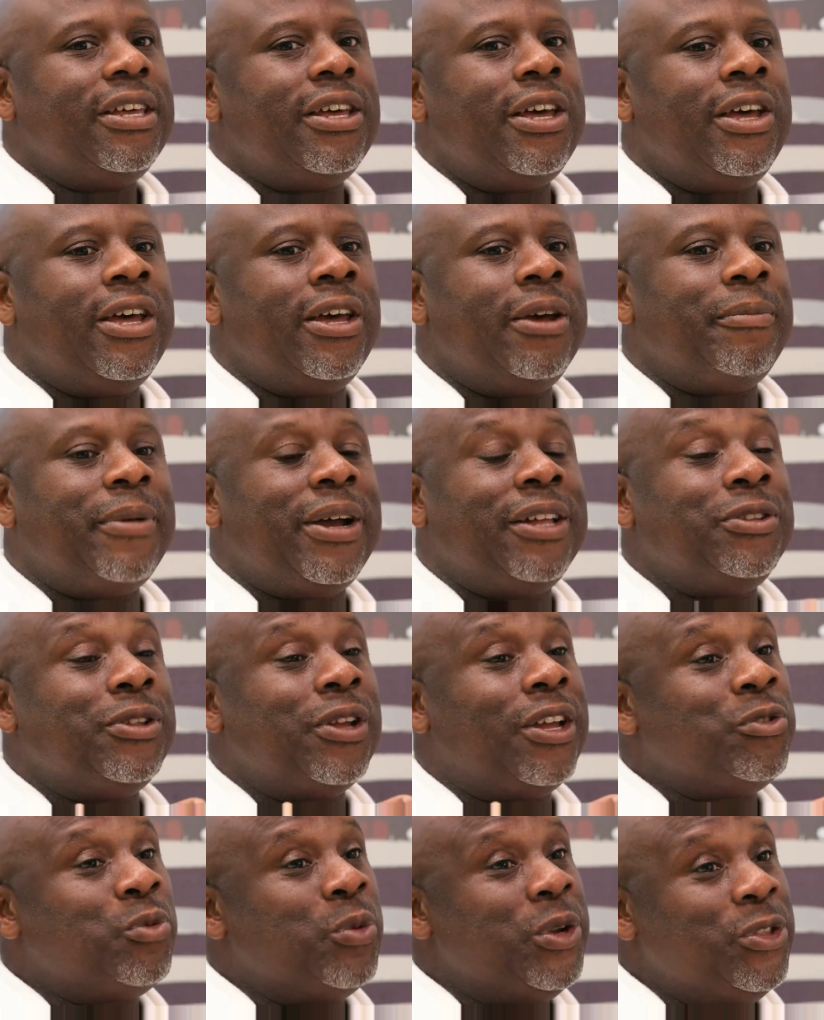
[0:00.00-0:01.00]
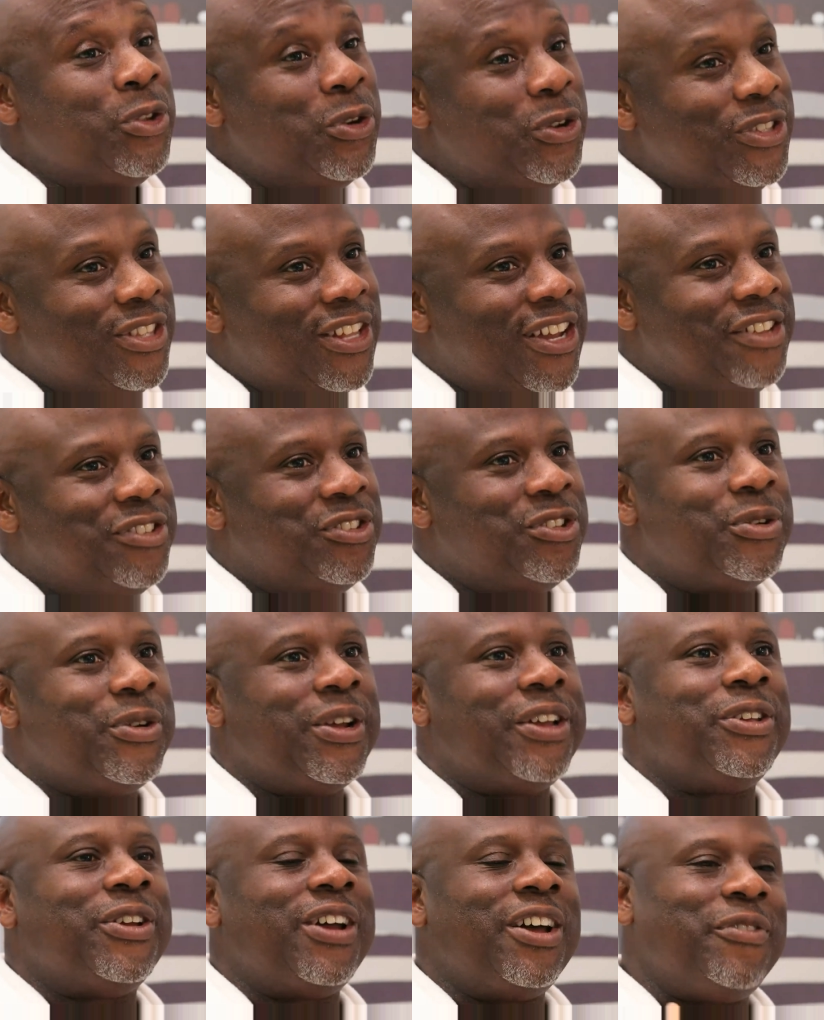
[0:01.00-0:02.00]
And as we know in
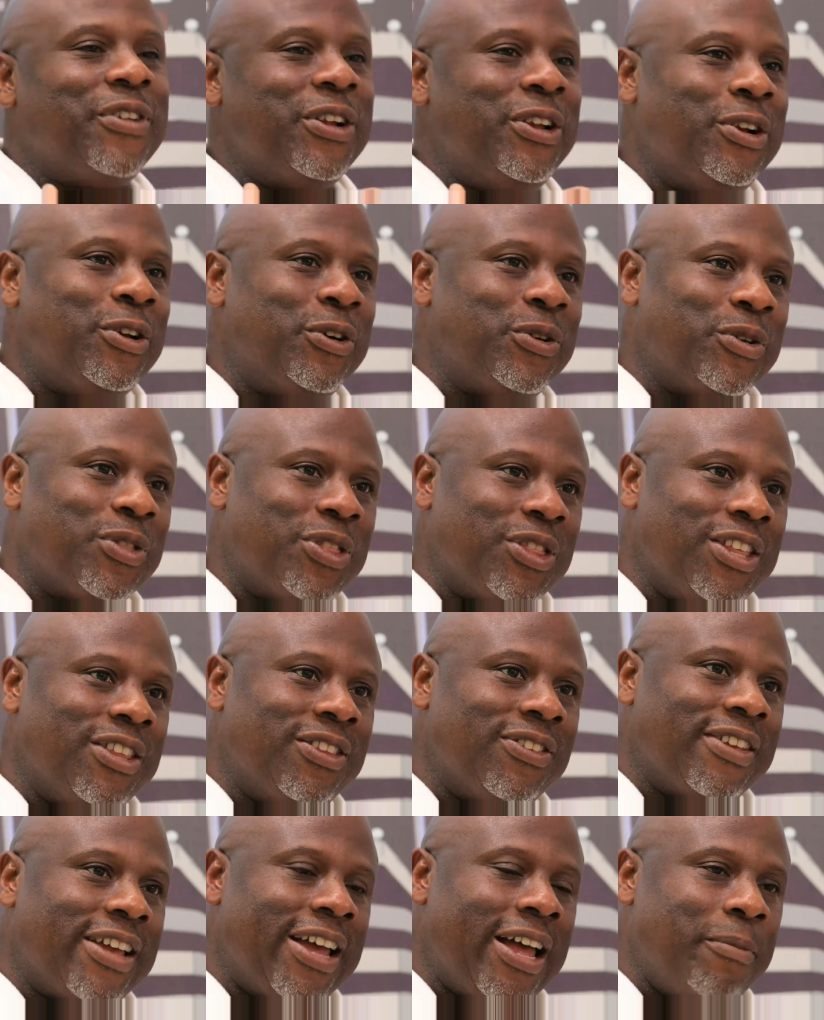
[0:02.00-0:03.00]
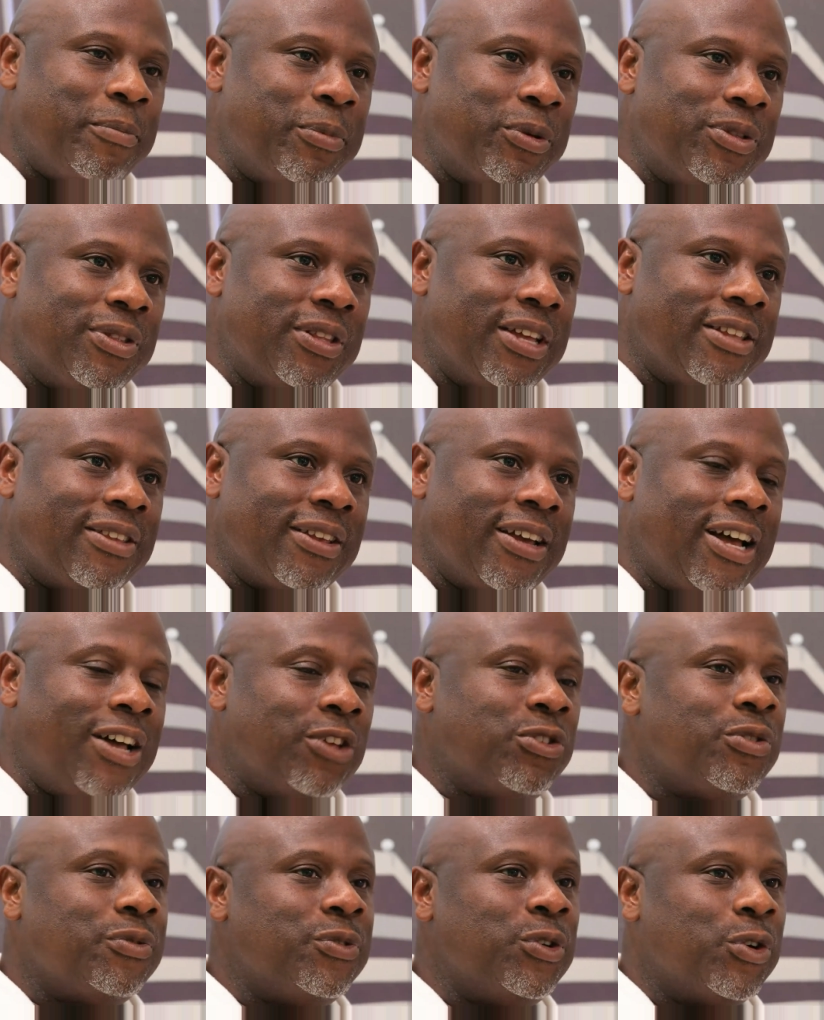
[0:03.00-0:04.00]
Nigeria, you have a lot of things that happen that are
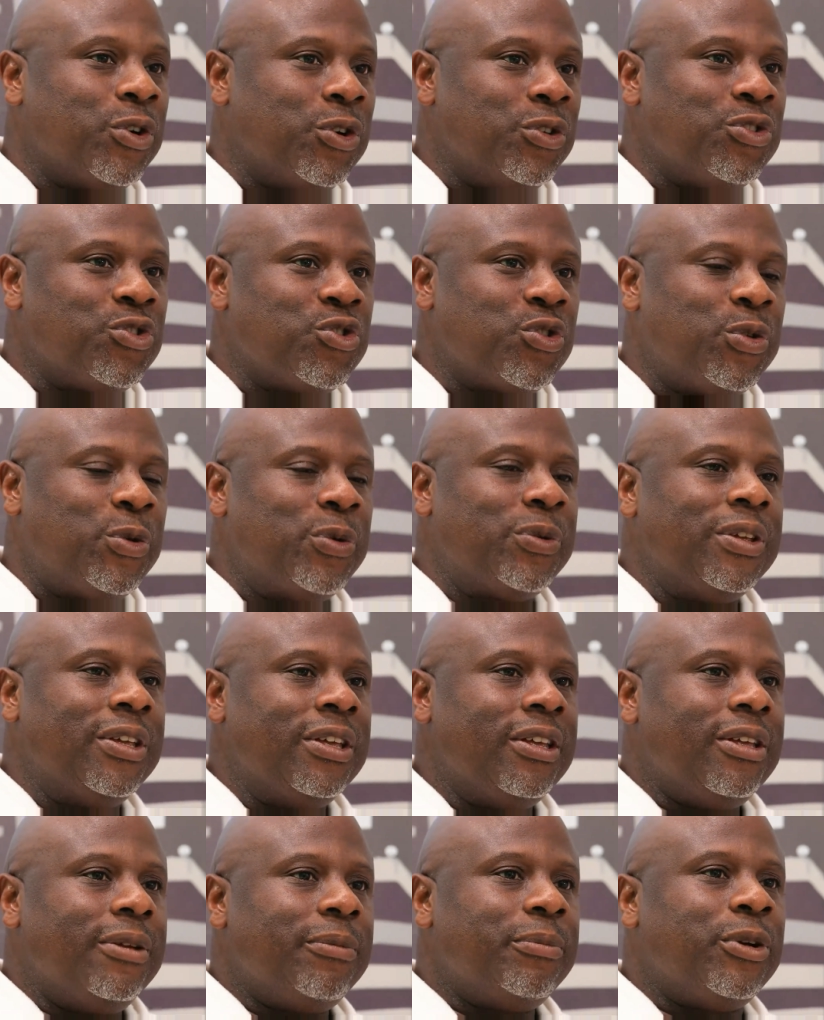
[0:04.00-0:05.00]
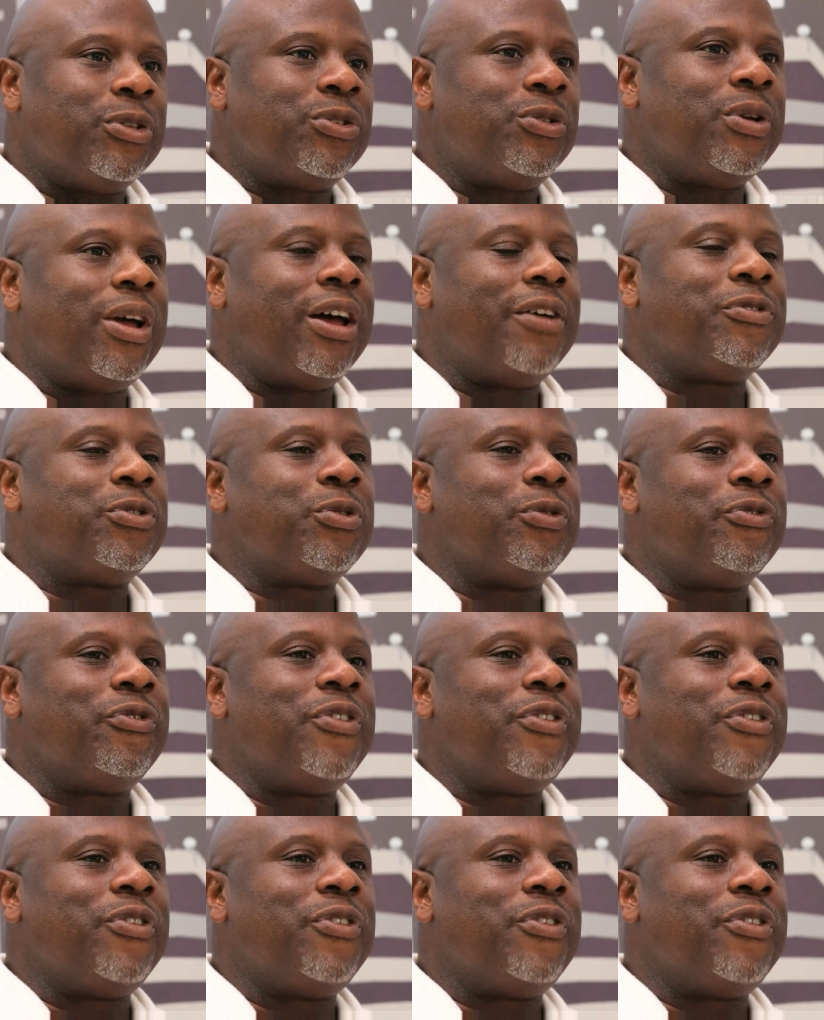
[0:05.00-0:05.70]
out of your control, but you have to